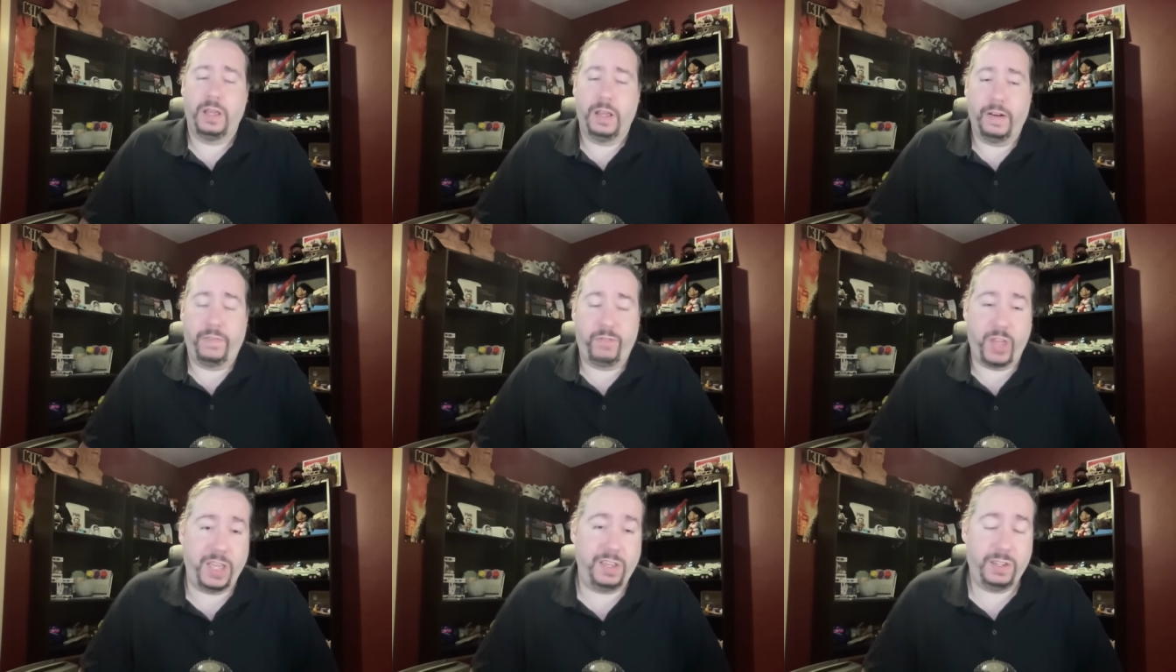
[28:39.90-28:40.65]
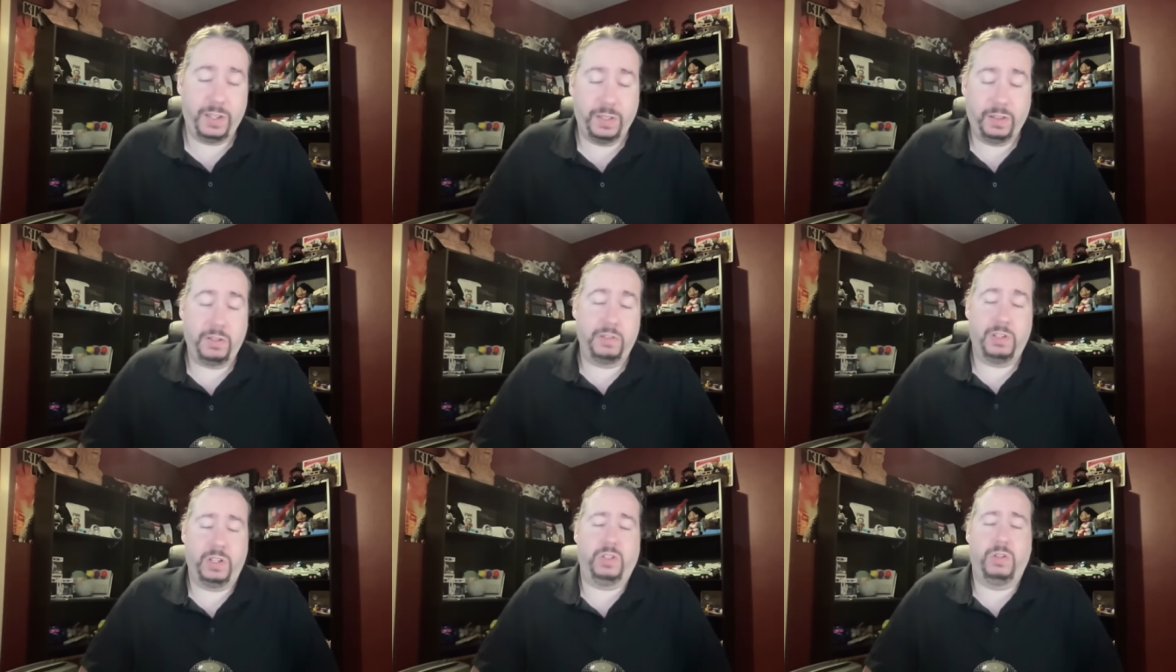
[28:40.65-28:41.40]
if they can
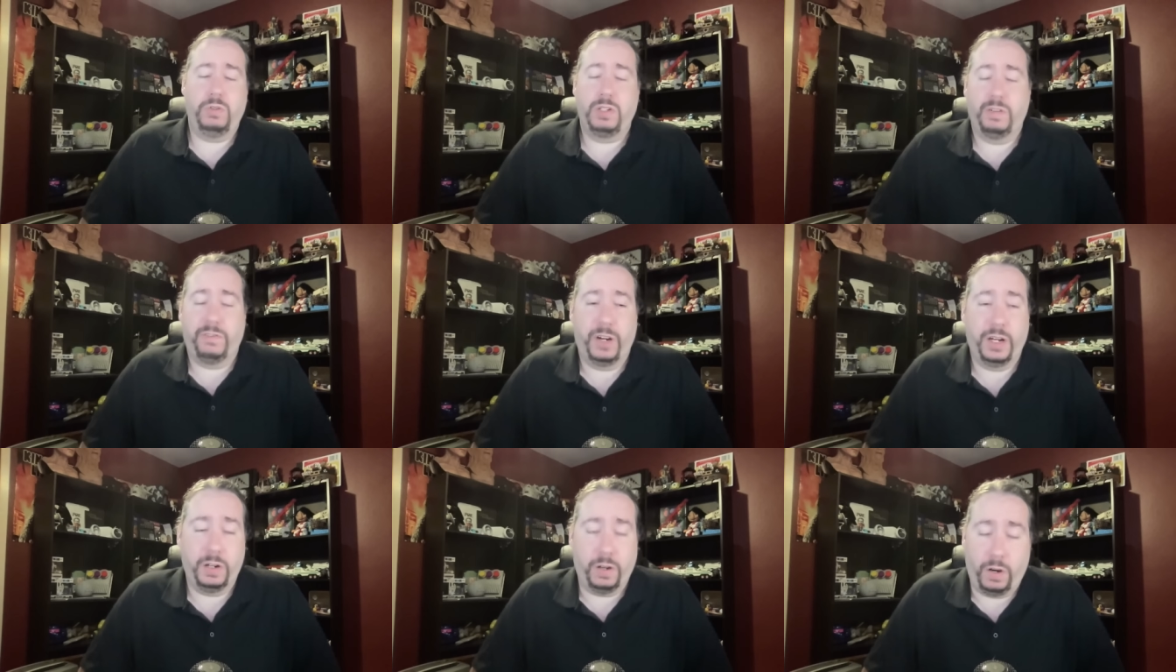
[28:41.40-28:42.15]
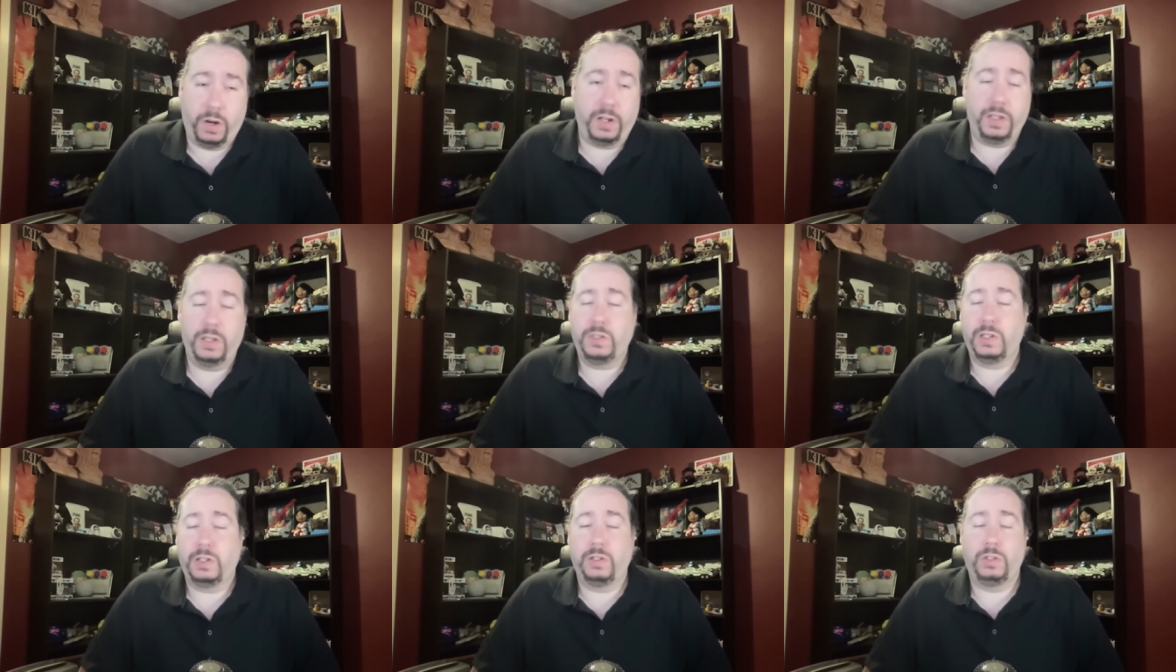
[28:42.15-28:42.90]
continue to find an
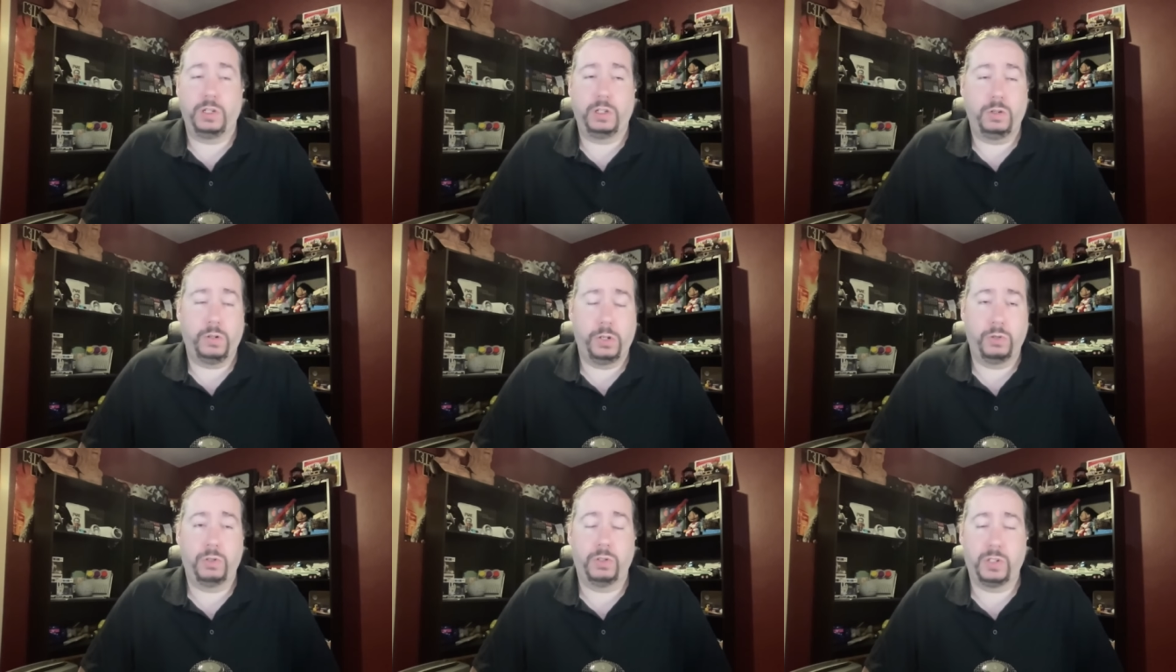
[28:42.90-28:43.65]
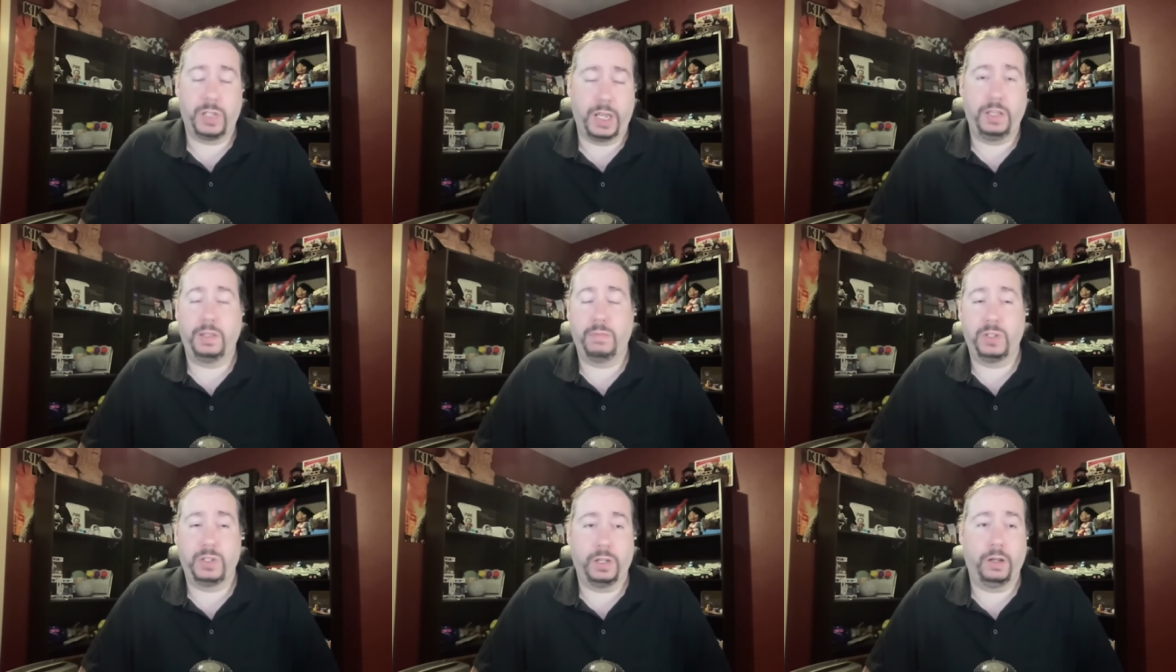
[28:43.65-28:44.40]
audience and continue to sustain
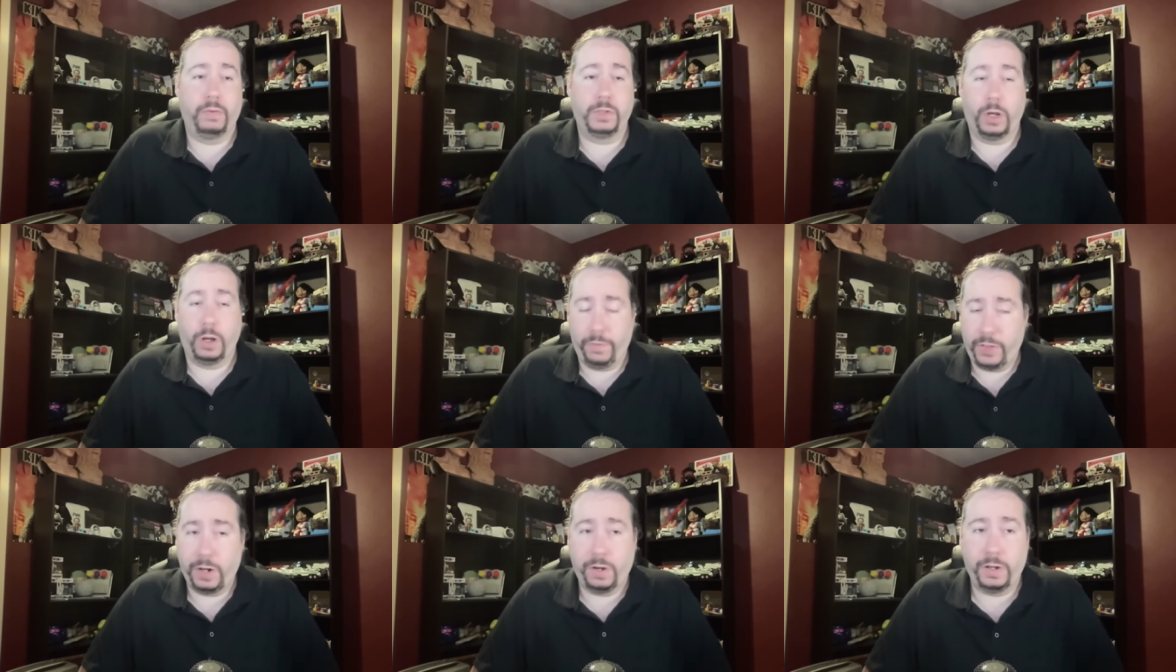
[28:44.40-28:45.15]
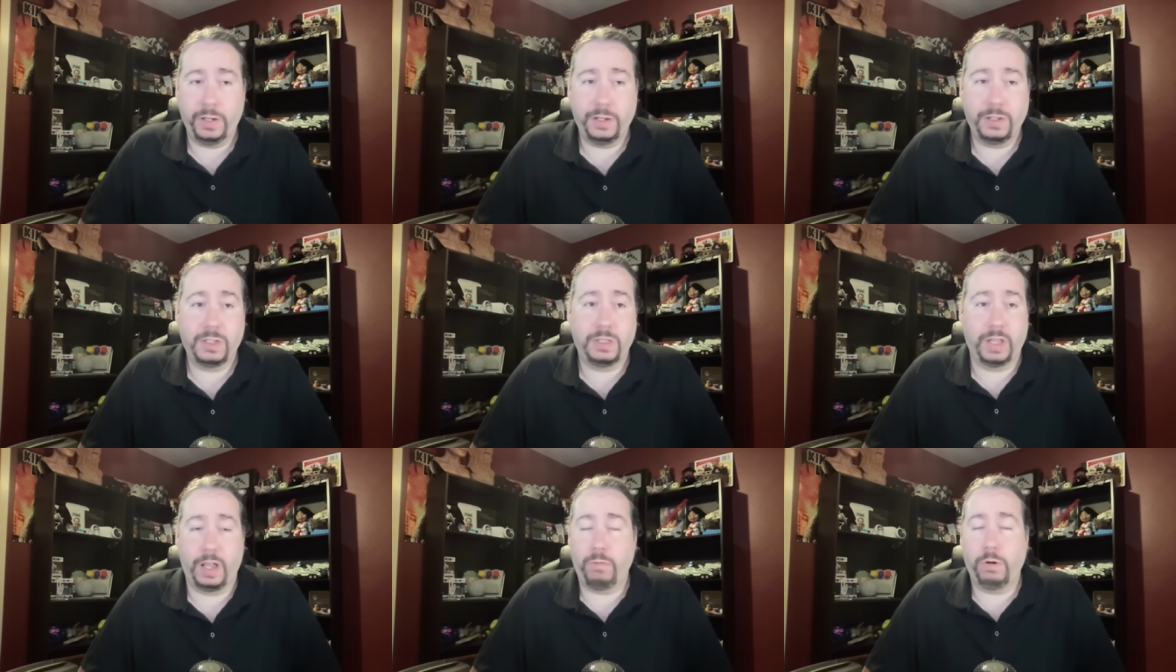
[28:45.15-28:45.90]
themselves off that audience,
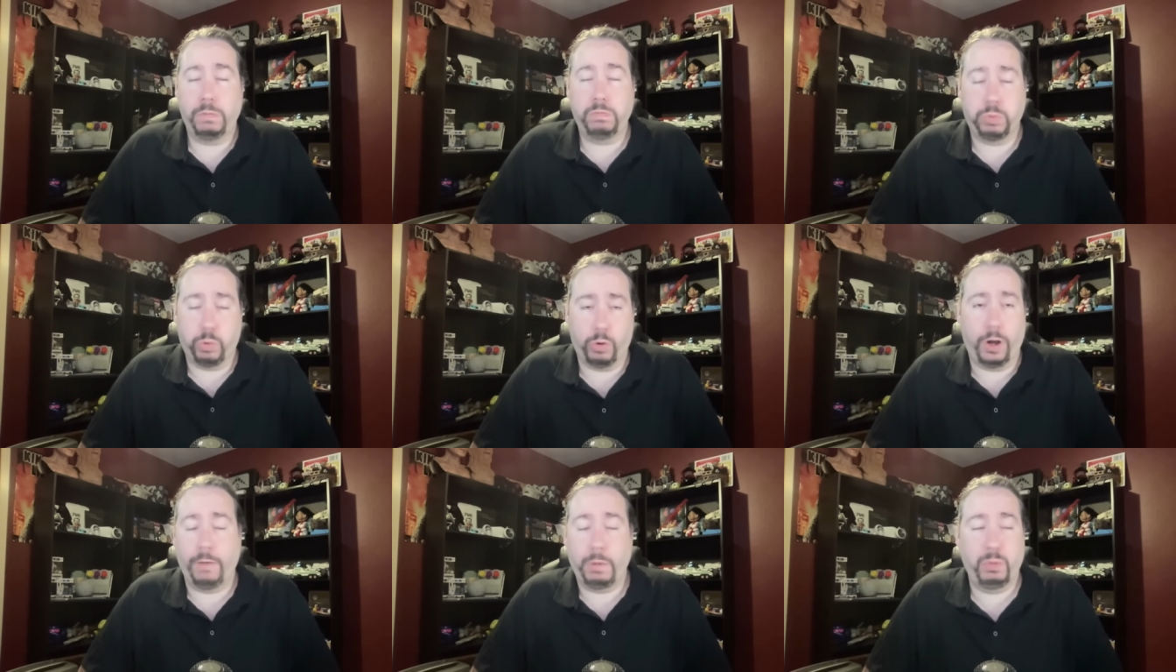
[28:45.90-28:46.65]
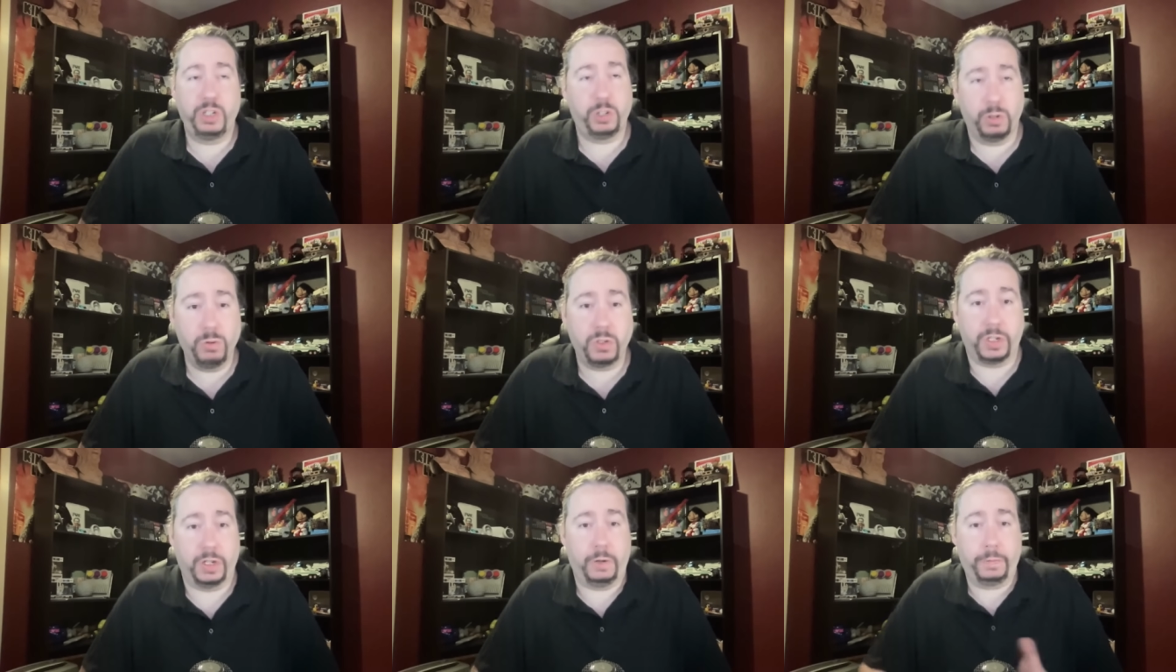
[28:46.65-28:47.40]
they will probably do
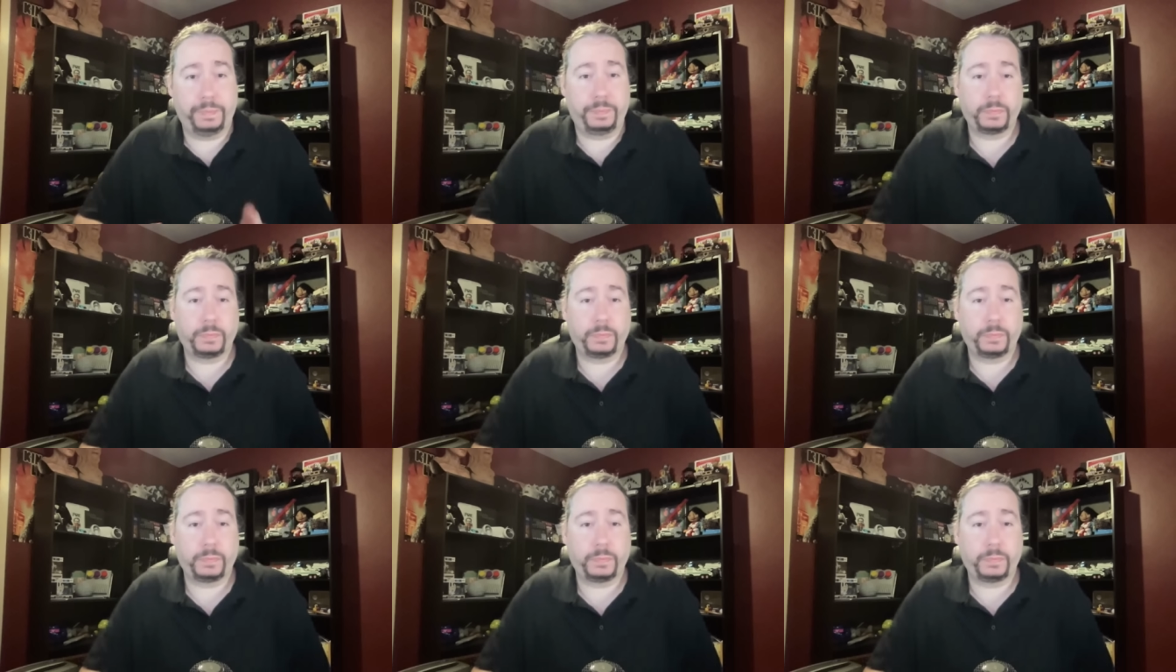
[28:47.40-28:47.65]
so.